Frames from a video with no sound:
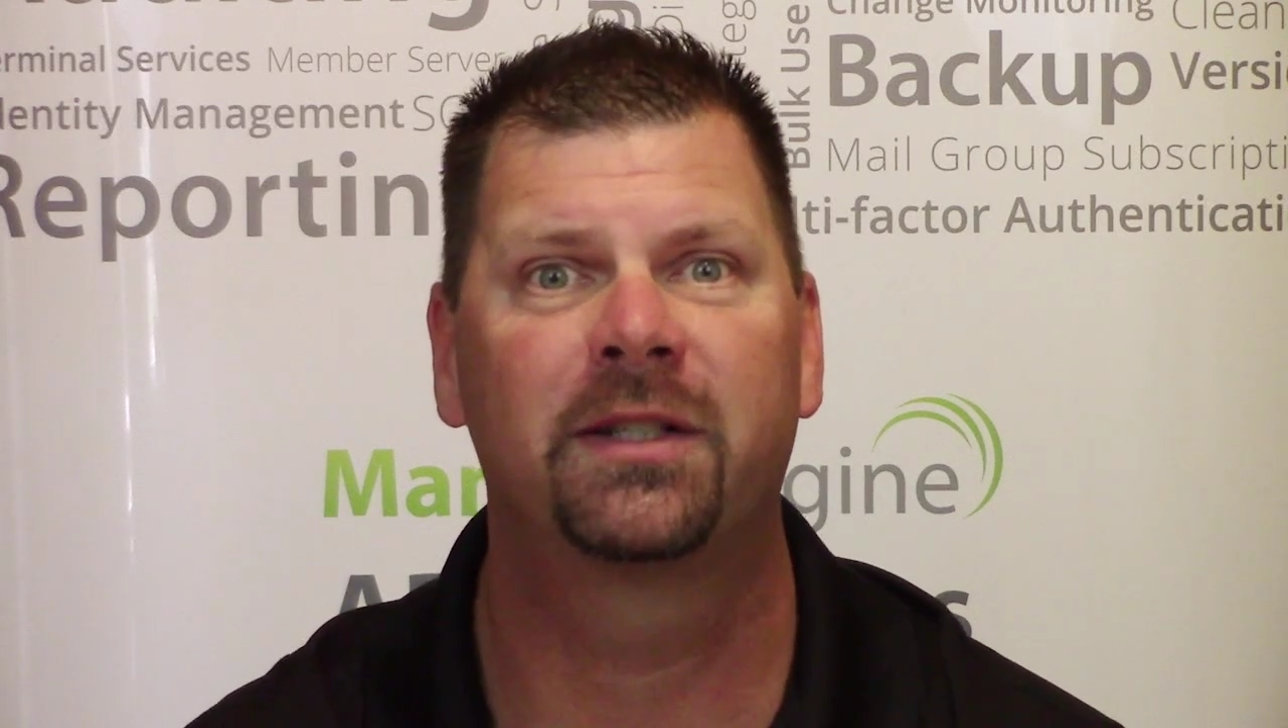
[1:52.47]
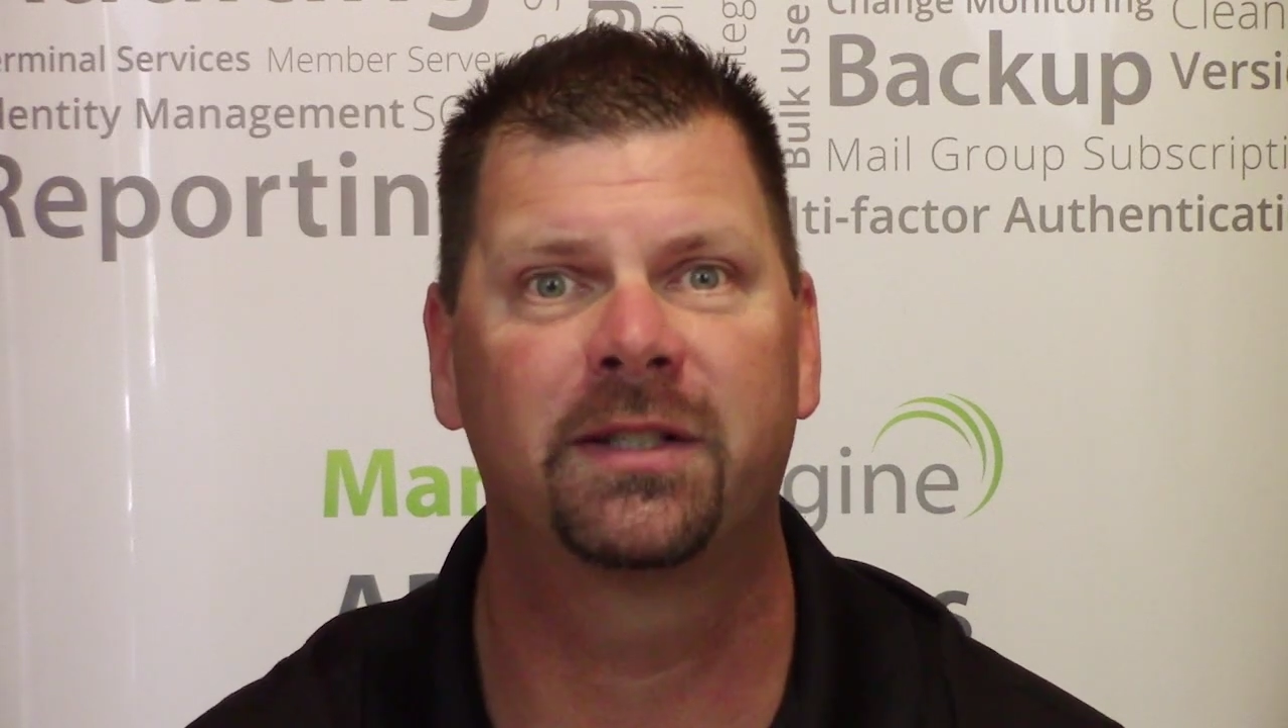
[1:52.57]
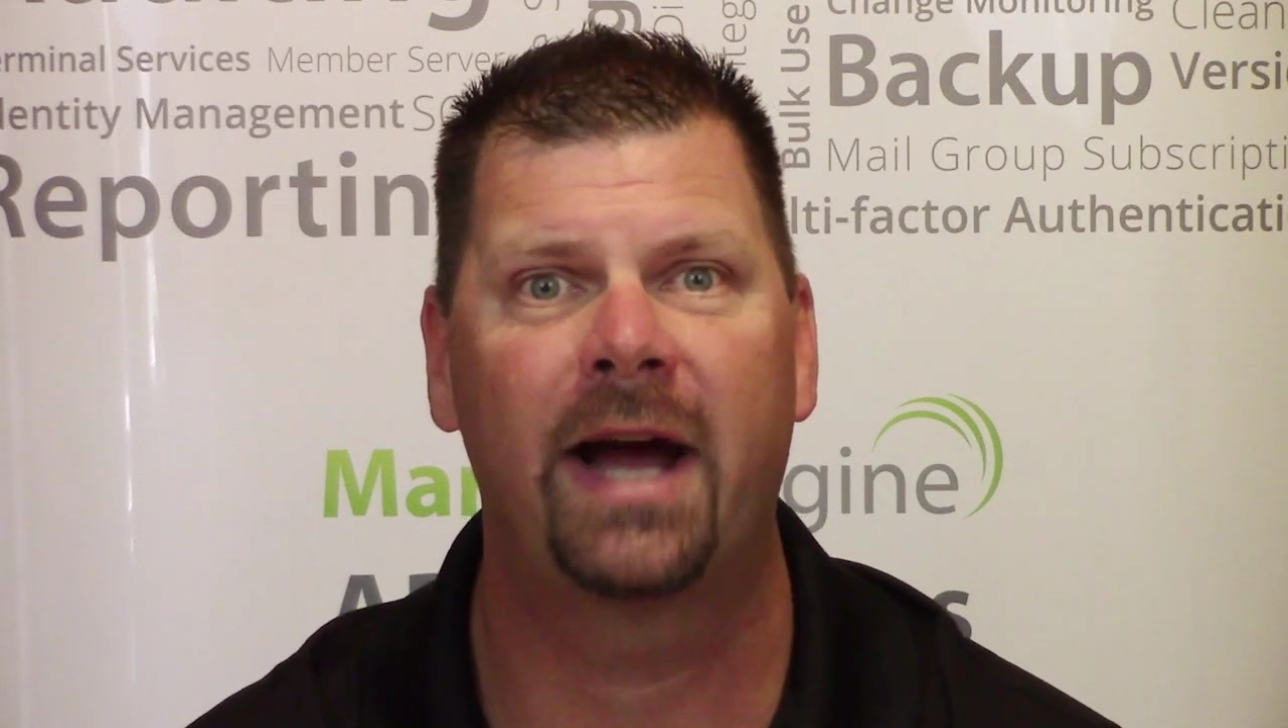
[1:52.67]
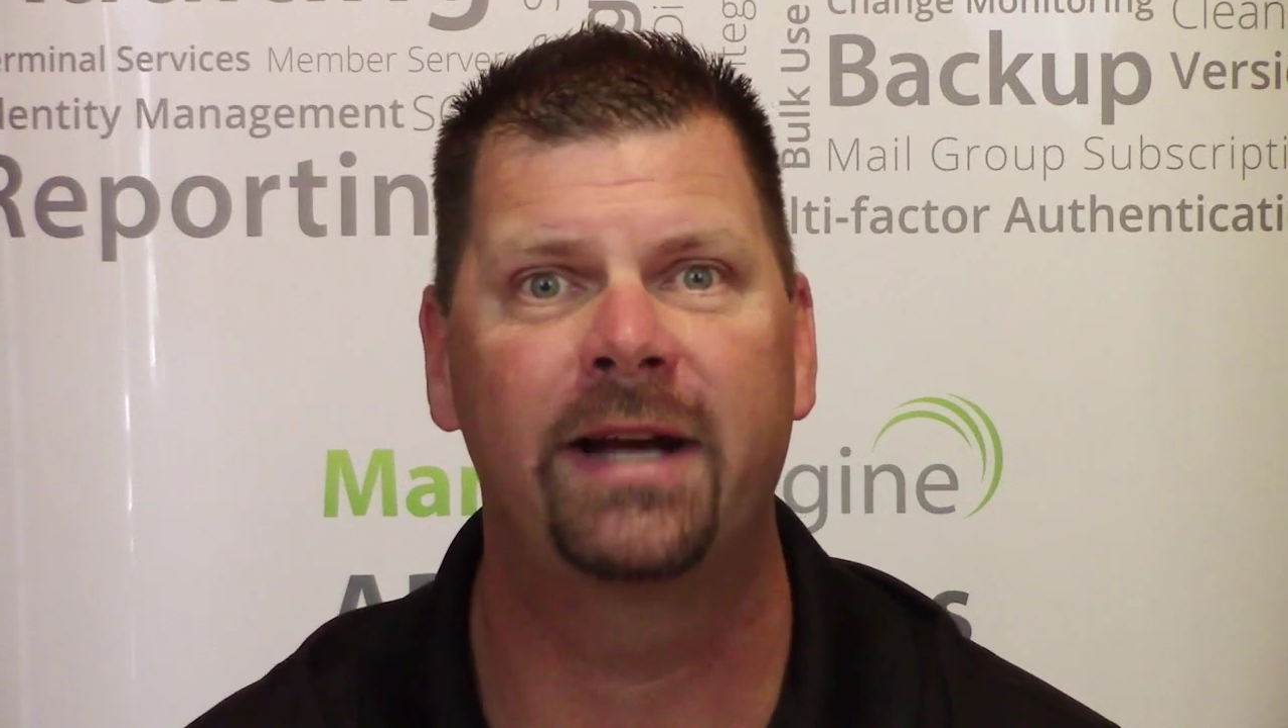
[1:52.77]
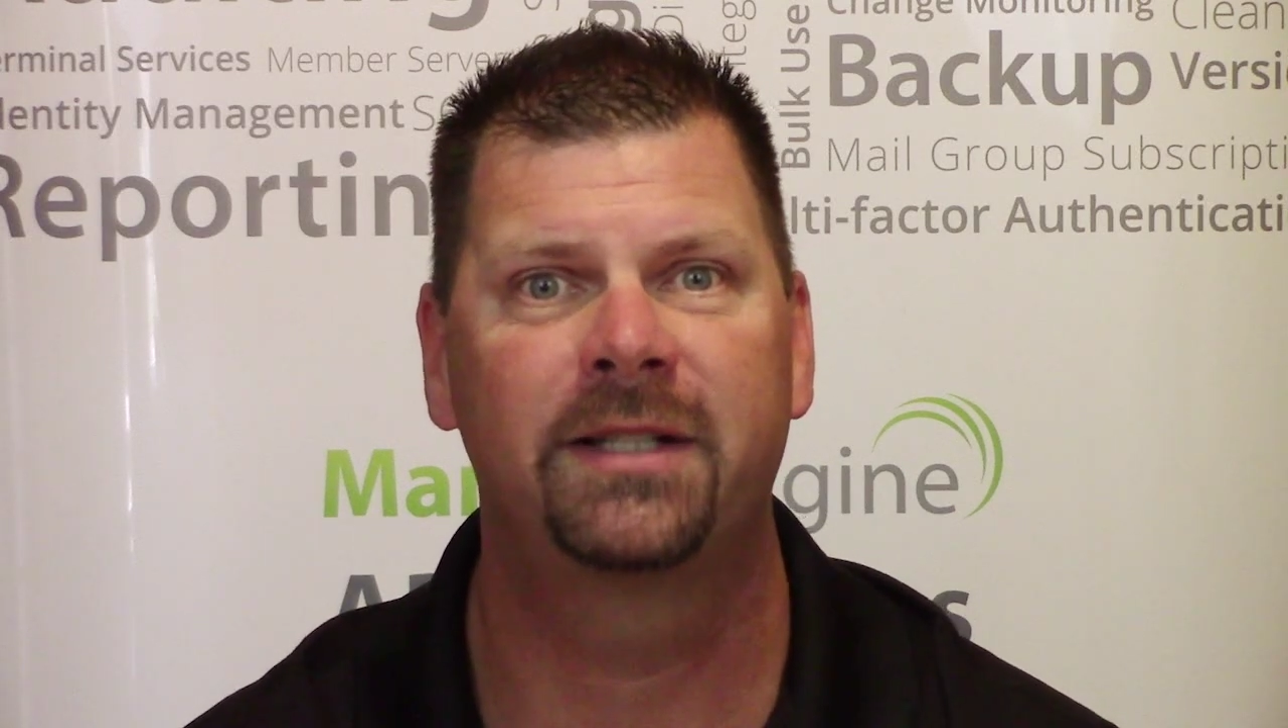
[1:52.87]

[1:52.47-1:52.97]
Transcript: this site